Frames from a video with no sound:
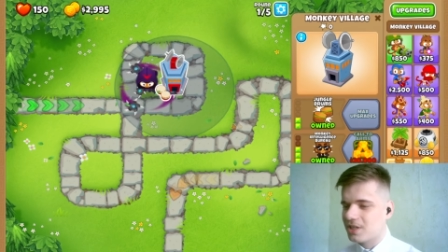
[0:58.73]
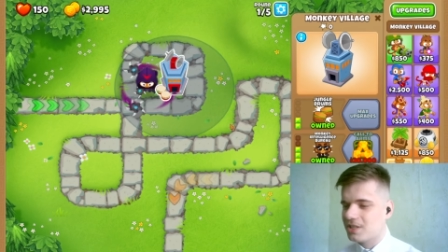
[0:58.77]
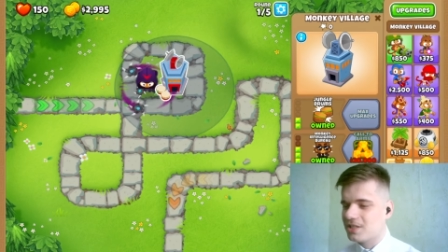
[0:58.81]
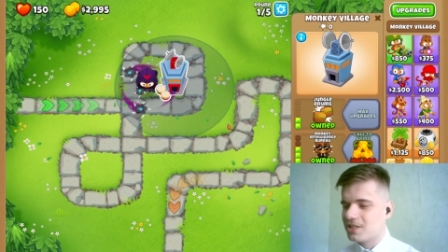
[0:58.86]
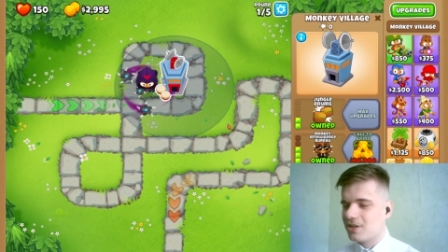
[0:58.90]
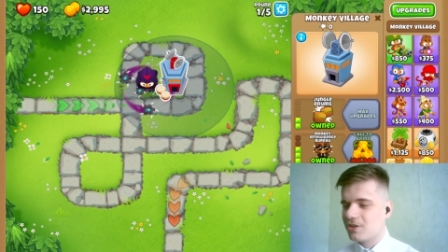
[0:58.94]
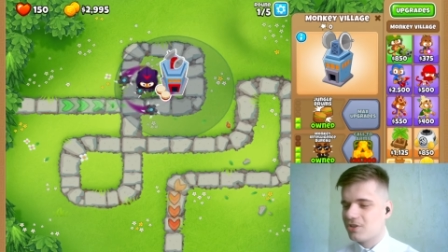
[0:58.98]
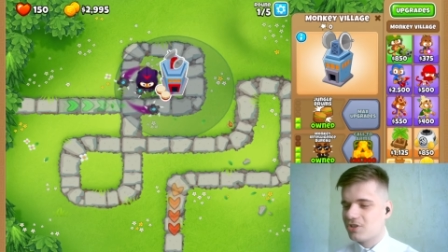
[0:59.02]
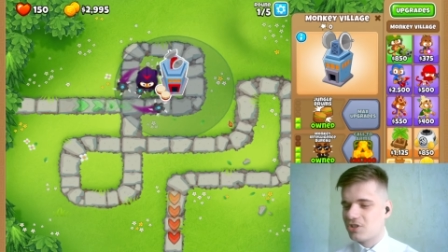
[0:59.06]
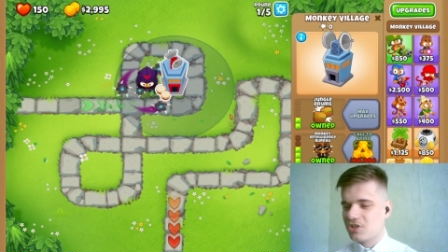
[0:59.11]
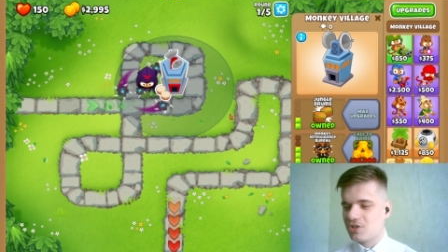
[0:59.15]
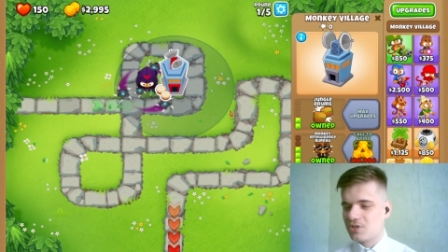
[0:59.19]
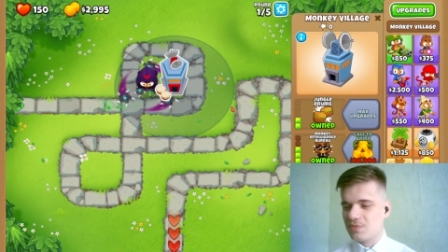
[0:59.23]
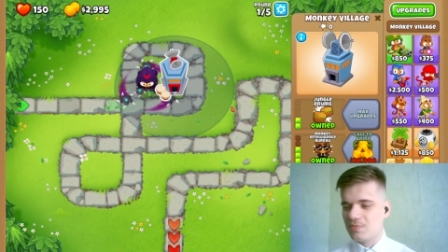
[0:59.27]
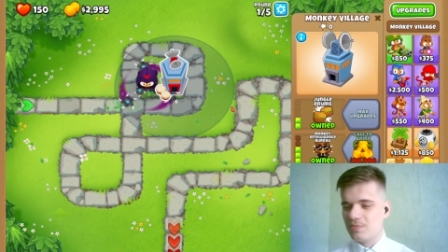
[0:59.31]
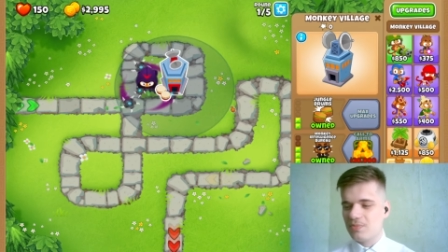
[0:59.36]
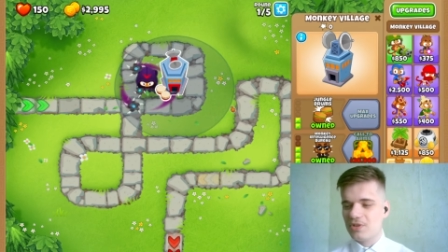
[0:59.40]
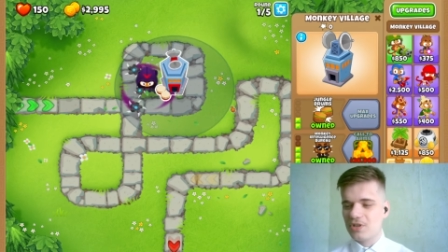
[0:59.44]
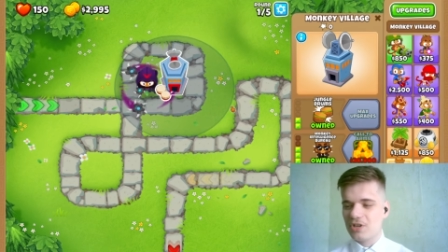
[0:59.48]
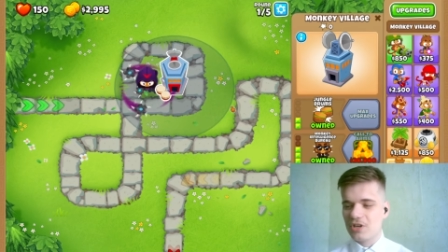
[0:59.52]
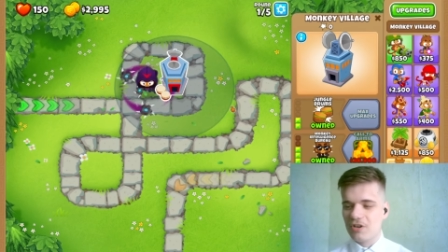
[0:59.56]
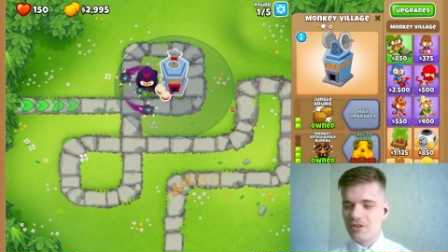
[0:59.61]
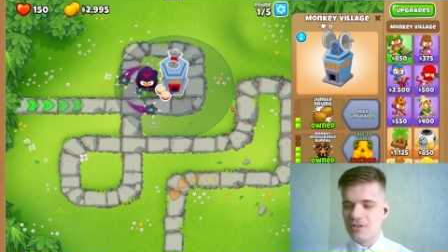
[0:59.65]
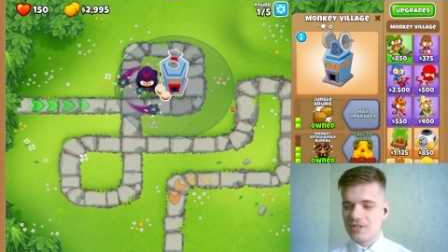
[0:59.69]
Intelligence
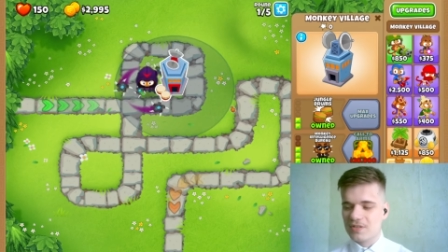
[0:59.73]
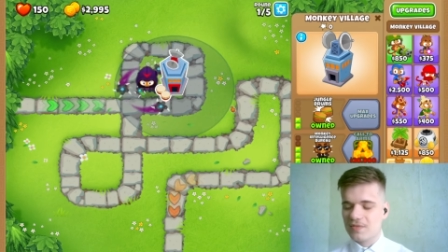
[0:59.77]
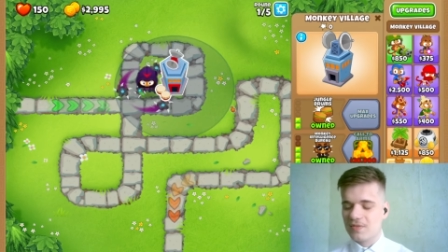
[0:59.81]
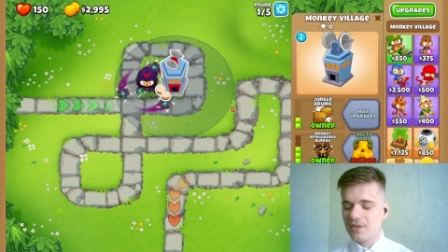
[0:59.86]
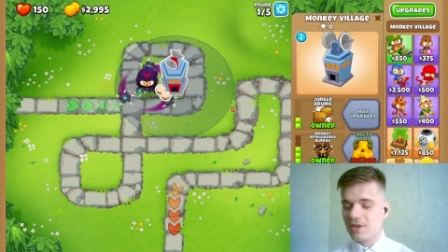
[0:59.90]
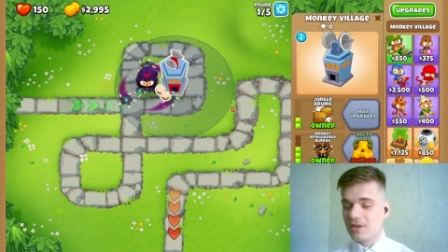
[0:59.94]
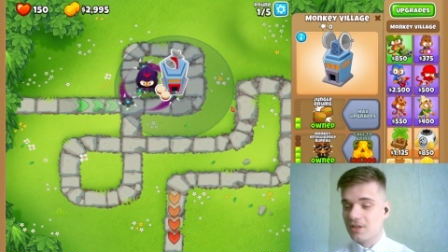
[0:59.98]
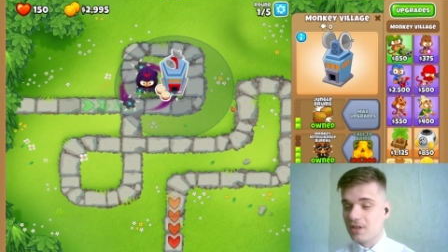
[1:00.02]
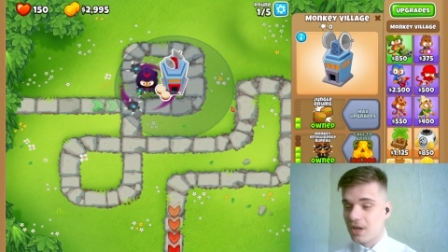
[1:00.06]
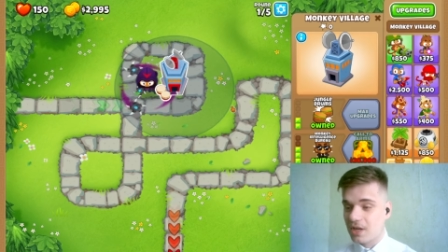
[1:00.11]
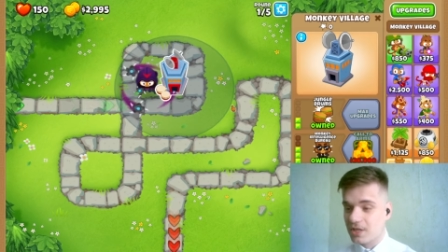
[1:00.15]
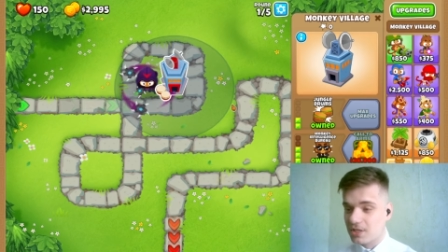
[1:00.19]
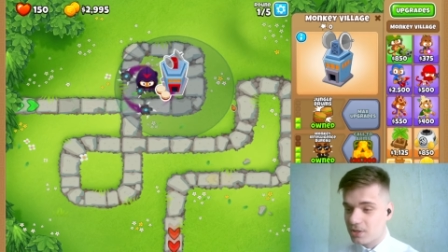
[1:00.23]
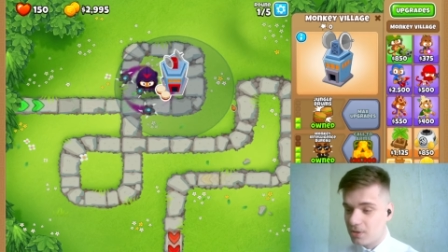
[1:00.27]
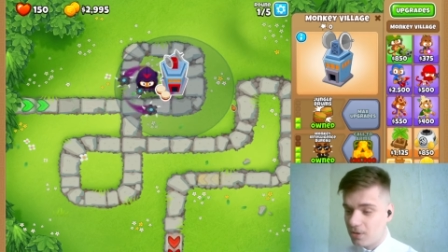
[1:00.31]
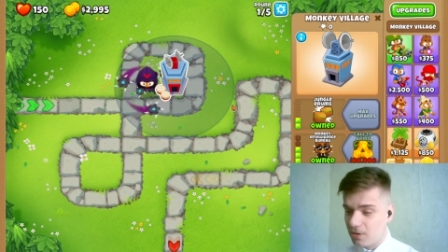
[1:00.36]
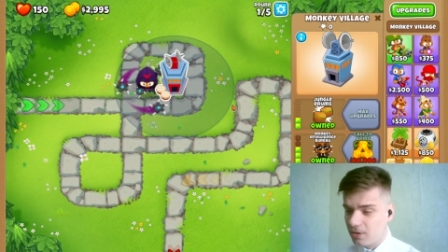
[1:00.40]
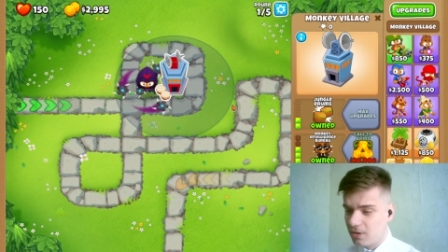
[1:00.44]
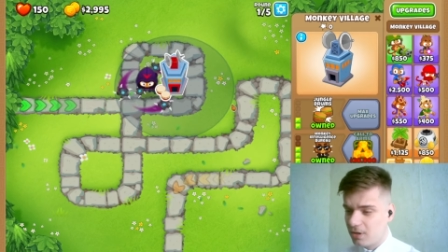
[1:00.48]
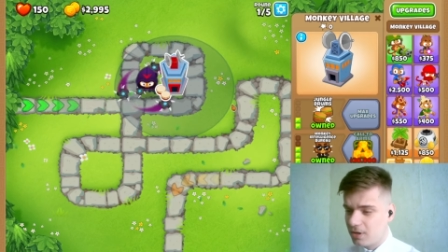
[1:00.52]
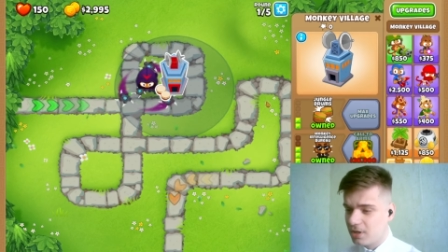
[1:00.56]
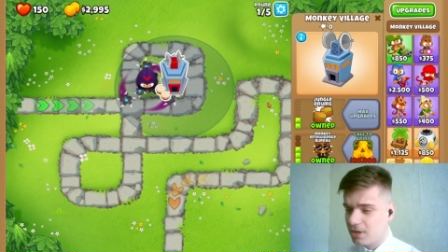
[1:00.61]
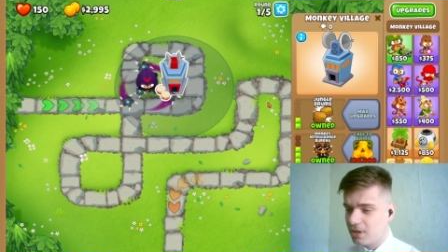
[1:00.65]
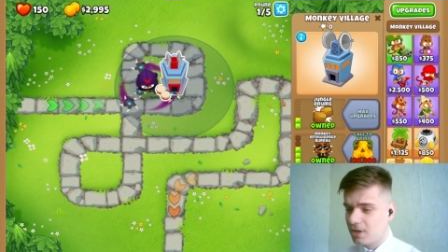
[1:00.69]
Bureau is a very nice
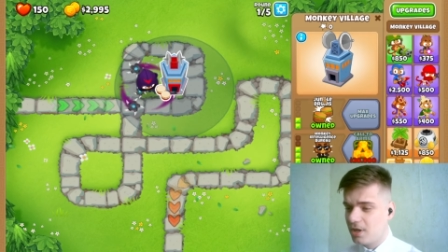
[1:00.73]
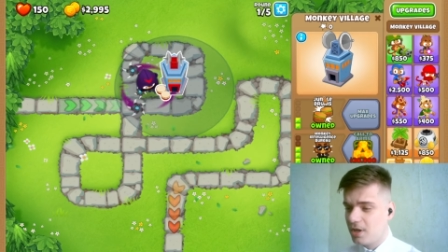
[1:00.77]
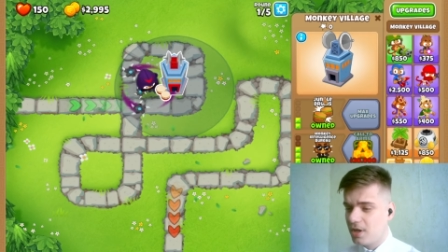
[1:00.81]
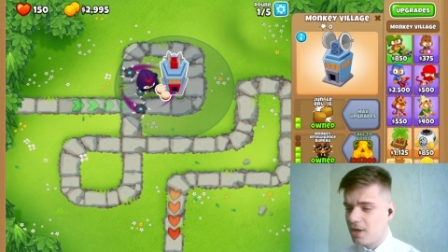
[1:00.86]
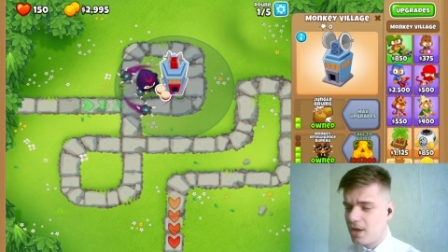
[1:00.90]
aura,